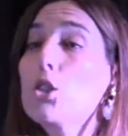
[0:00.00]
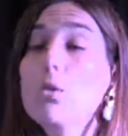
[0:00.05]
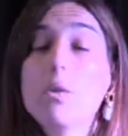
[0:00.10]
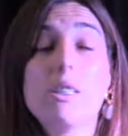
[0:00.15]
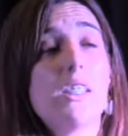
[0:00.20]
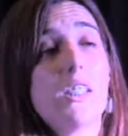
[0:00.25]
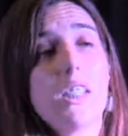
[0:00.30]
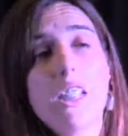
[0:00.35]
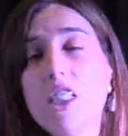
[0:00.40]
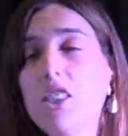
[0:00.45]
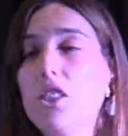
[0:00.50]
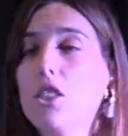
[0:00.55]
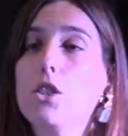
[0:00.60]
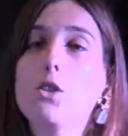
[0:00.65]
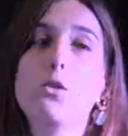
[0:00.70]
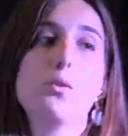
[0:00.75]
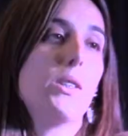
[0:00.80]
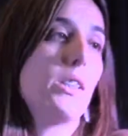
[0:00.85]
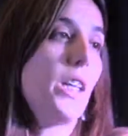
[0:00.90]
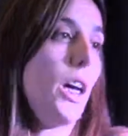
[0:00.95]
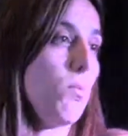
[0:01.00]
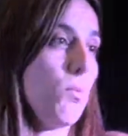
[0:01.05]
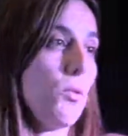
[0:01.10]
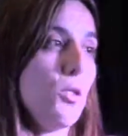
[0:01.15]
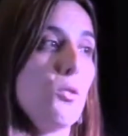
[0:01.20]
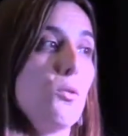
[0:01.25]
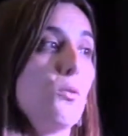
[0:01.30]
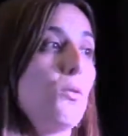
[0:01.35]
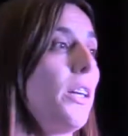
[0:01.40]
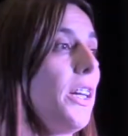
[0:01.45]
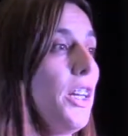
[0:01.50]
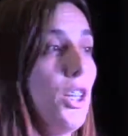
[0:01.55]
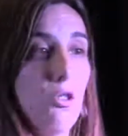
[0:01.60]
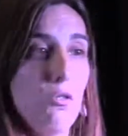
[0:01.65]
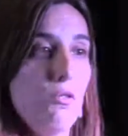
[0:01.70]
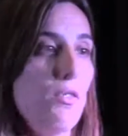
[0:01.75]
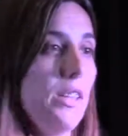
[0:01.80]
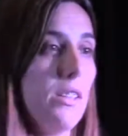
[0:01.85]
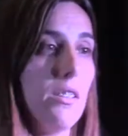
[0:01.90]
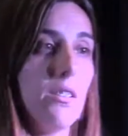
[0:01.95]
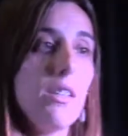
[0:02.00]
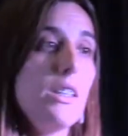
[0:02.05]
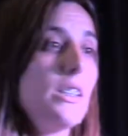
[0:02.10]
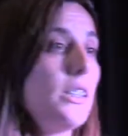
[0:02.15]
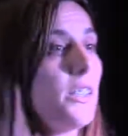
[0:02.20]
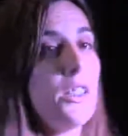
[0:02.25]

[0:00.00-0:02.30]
so it's easier to adapt to innovate.